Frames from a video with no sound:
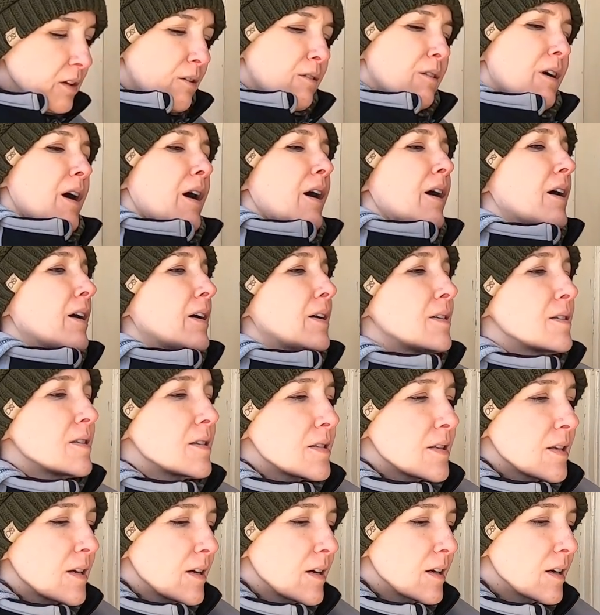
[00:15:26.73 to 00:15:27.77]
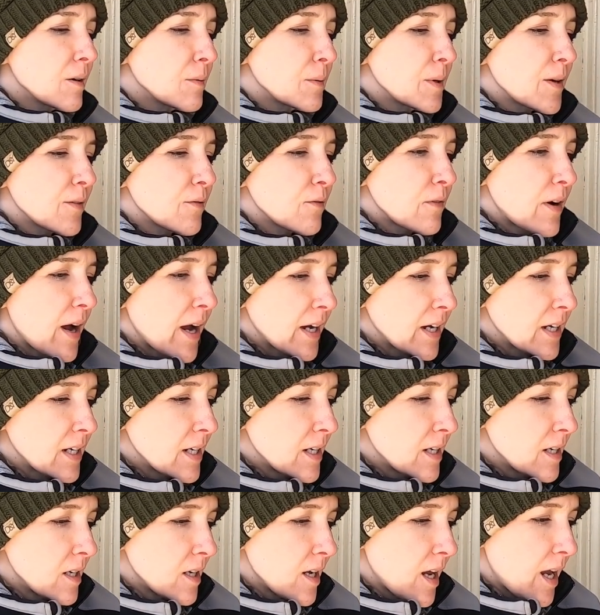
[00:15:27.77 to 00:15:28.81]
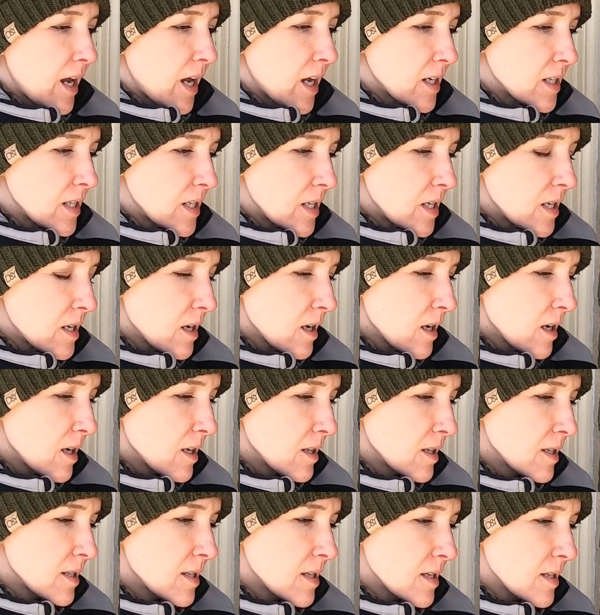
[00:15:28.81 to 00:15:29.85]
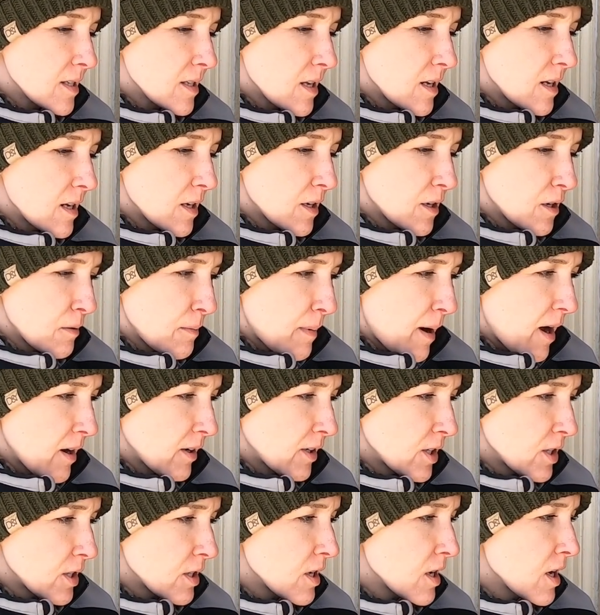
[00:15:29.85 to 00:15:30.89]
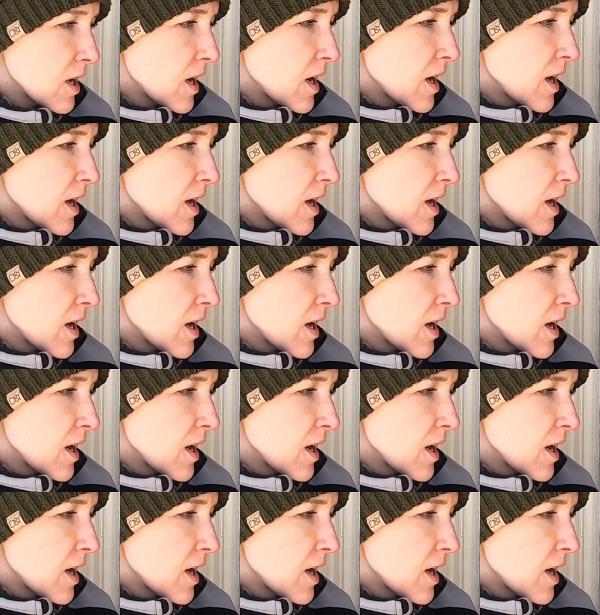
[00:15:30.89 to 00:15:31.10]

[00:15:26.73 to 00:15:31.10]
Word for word: little guys. Uh, we have Raggedy Andy. This is a Knickerbocker.